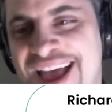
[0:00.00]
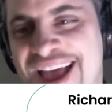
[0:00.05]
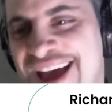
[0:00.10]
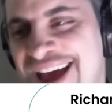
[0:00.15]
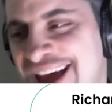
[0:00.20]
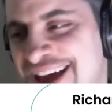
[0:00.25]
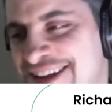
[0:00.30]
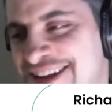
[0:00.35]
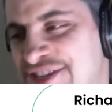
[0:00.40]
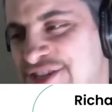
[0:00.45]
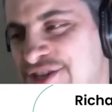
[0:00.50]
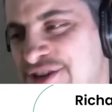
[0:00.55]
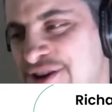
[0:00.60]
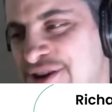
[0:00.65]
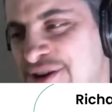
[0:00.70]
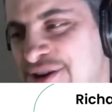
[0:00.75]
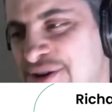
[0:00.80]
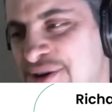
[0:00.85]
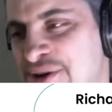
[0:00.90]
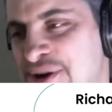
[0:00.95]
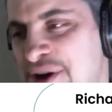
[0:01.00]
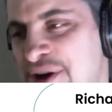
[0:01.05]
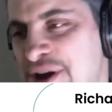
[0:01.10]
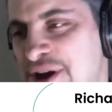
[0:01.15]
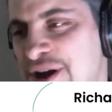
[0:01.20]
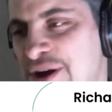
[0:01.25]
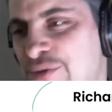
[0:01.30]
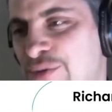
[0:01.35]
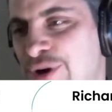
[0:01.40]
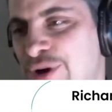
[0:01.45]
And so
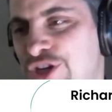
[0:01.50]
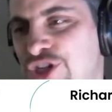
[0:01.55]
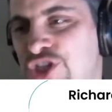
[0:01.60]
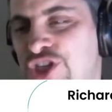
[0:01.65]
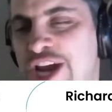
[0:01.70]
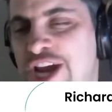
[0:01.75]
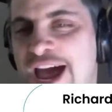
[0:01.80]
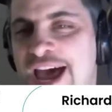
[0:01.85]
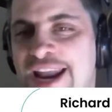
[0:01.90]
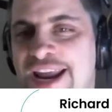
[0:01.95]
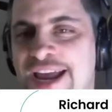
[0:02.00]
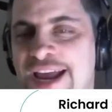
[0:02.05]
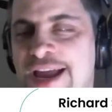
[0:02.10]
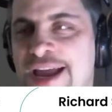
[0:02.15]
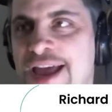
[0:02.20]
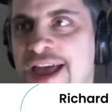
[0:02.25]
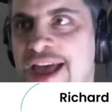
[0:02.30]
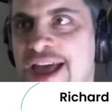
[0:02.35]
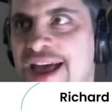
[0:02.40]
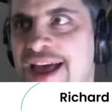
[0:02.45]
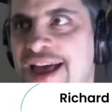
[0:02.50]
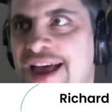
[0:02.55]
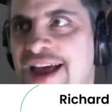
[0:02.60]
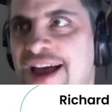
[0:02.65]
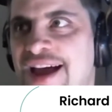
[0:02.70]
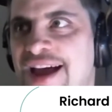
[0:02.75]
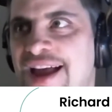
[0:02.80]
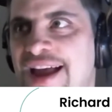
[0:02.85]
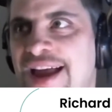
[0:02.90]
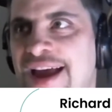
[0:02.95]
we're chatting,
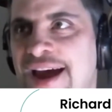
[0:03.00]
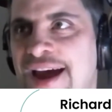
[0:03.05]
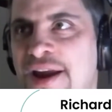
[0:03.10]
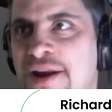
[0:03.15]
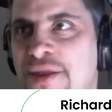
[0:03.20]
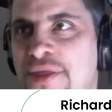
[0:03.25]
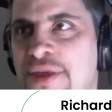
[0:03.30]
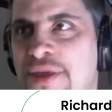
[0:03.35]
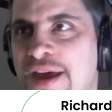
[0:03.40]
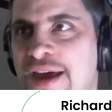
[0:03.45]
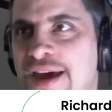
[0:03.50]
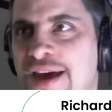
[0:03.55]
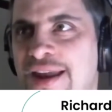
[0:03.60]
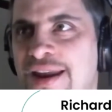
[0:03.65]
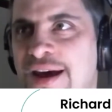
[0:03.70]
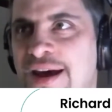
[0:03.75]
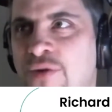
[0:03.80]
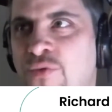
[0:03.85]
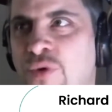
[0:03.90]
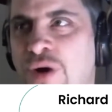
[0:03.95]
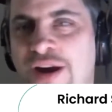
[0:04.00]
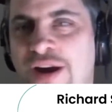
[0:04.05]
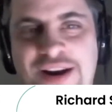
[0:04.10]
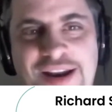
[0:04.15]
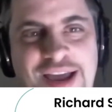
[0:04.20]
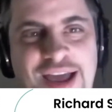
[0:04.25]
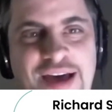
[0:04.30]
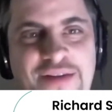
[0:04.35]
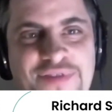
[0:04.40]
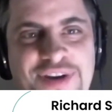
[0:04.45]
and then I wanted to
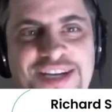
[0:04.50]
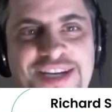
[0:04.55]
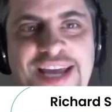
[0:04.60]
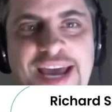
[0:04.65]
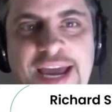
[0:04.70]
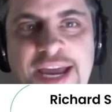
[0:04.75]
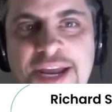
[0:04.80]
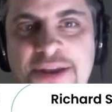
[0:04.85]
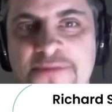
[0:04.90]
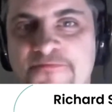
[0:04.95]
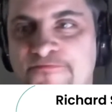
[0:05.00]
have a date,